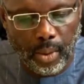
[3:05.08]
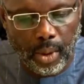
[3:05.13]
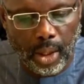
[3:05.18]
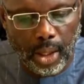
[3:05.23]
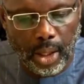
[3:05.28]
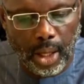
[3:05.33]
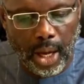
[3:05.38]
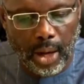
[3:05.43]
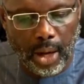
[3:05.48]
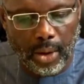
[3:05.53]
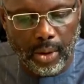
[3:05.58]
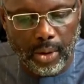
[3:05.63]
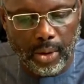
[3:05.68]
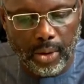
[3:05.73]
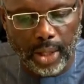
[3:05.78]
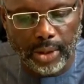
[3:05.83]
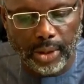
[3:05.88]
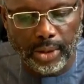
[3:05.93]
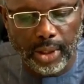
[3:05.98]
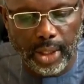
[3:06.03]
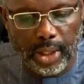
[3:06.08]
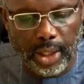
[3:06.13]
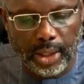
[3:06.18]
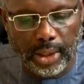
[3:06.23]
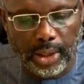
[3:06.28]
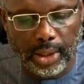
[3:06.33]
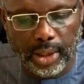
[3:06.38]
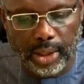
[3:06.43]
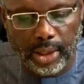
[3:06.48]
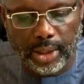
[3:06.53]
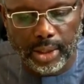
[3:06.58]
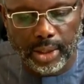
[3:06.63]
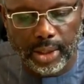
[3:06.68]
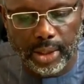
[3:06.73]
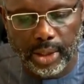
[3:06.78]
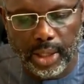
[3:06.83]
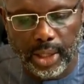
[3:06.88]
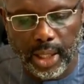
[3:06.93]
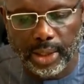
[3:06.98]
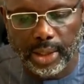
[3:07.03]
I congratulate
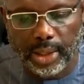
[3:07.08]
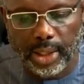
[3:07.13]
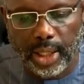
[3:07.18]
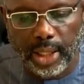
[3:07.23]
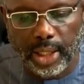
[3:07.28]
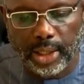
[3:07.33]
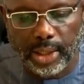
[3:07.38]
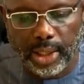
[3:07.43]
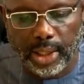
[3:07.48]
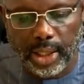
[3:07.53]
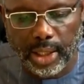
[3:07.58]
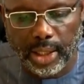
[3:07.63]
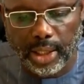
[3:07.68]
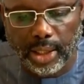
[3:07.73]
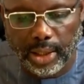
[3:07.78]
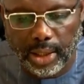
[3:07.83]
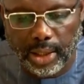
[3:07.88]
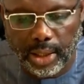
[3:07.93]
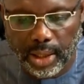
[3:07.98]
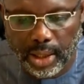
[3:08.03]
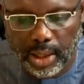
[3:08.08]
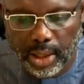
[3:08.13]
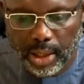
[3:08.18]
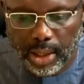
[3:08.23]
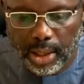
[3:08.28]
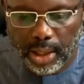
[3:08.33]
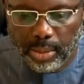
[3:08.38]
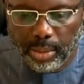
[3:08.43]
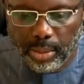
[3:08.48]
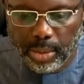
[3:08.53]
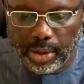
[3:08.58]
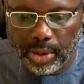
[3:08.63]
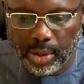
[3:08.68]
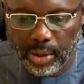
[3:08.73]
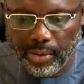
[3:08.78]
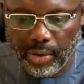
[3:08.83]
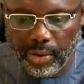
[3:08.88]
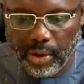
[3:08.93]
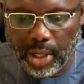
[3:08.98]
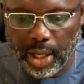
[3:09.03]
His Excellency Mr.
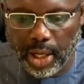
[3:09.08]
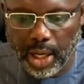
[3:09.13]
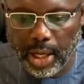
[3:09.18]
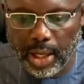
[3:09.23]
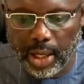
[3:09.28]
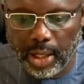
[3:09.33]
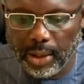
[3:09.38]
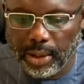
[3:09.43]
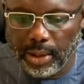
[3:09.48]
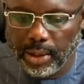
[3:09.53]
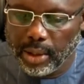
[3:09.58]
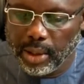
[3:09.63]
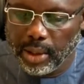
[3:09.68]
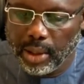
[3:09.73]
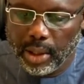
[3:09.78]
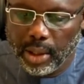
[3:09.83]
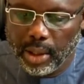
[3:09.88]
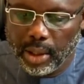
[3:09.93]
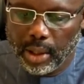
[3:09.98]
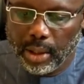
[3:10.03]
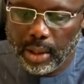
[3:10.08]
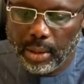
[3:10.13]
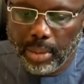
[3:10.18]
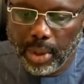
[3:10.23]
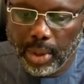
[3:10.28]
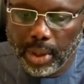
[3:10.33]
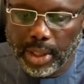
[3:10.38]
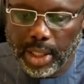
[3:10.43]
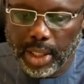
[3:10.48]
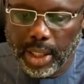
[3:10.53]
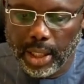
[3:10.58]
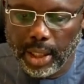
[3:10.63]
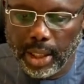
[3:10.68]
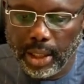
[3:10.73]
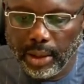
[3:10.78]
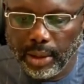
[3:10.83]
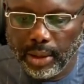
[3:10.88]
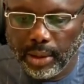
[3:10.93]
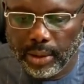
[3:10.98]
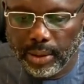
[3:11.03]
Volkan
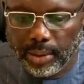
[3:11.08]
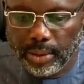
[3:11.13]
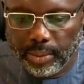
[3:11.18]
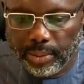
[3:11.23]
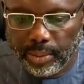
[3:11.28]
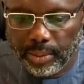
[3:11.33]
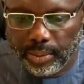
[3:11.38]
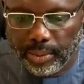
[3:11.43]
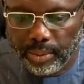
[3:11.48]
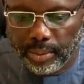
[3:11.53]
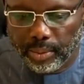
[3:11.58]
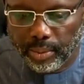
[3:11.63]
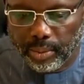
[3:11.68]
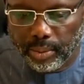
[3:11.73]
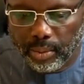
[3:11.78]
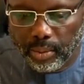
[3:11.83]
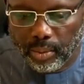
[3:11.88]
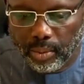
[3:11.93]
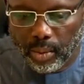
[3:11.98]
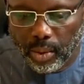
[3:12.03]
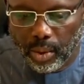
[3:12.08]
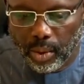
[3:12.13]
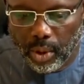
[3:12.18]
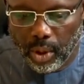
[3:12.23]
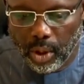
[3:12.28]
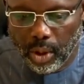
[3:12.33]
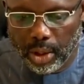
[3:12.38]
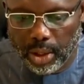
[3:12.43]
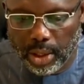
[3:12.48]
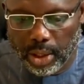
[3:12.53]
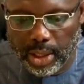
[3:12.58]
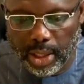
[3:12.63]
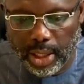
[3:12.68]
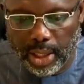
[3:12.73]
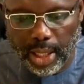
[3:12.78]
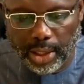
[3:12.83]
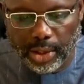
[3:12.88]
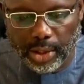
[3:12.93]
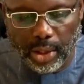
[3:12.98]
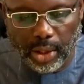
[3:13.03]
Bozkır on his
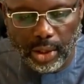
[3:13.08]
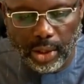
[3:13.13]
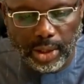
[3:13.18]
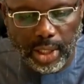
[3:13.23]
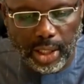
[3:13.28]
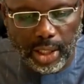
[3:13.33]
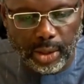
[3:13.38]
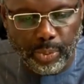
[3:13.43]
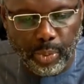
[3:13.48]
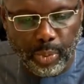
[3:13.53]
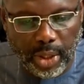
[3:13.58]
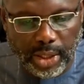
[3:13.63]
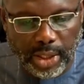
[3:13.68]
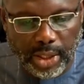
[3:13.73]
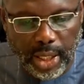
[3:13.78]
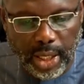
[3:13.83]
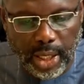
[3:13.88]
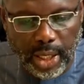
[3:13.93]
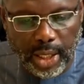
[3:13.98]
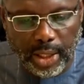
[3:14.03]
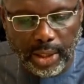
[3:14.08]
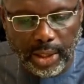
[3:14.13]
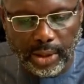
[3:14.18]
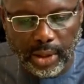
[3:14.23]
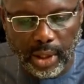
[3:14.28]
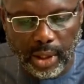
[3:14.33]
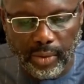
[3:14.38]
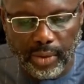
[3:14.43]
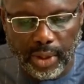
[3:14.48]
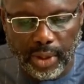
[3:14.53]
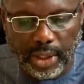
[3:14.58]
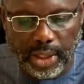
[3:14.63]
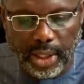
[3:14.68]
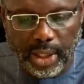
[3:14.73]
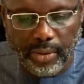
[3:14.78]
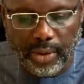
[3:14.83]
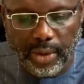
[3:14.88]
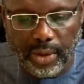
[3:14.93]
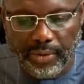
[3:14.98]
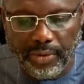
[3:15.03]
elections as President of the
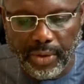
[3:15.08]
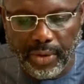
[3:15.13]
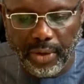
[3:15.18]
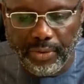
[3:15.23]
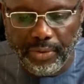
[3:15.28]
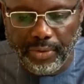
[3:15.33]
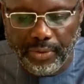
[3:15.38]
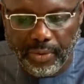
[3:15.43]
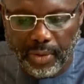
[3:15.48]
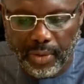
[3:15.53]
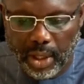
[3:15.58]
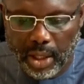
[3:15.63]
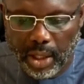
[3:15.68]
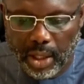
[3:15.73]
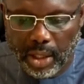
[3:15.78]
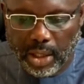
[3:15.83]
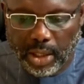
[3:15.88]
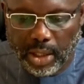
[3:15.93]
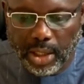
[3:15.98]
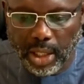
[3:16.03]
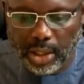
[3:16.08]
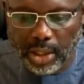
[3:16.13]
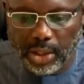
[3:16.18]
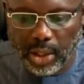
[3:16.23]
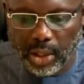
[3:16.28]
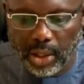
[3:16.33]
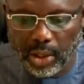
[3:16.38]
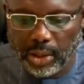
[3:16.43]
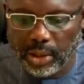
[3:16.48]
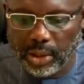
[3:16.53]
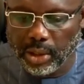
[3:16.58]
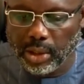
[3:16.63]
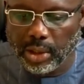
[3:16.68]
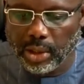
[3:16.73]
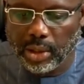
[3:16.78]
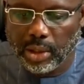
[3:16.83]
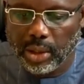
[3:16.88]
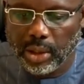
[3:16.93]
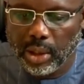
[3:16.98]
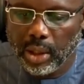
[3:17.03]
75th
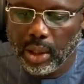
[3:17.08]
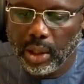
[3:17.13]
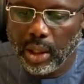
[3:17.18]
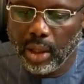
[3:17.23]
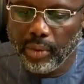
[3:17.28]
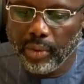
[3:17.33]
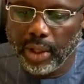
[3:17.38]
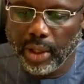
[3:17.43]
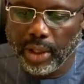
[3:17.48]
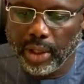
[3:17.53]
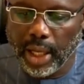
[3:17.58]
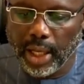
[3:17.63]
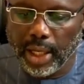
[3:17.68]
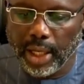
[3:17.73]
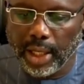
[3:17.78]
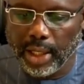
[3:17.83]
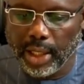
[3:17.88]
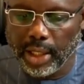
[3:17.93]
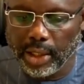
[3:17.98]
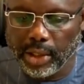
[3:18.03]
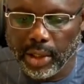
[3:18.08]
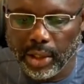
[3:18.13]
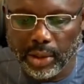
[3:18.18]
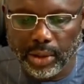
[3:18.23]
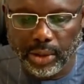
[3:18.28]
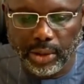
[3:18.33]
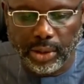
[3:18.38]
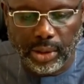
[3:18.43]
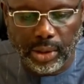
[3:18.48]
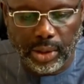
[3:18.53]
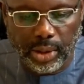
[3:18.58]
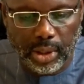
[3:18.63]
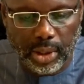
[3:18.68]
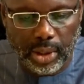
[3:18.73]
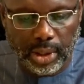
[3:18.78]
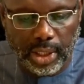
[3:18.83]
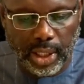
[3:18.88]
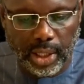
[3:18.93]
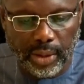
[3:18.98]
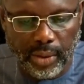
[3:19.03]
sessions of the United Nations
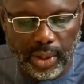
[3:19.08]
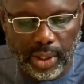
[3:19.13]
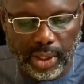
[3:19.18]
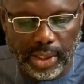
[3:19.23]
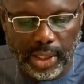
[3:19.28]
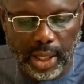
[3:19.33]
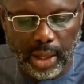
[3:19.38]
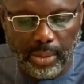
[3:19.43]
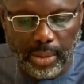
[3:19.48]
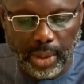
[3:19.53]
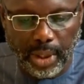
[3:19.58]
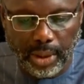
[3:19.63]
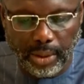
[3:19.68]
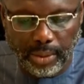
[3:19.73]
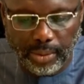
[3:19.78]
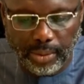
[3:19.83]
General Assembly,